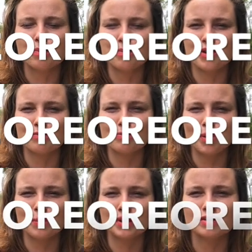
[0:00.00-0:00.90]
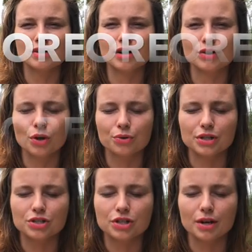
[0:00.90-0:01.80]
a brief moment on
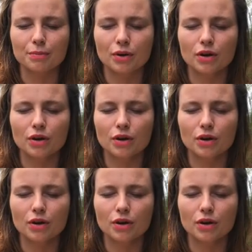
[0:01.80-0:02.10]
ownership.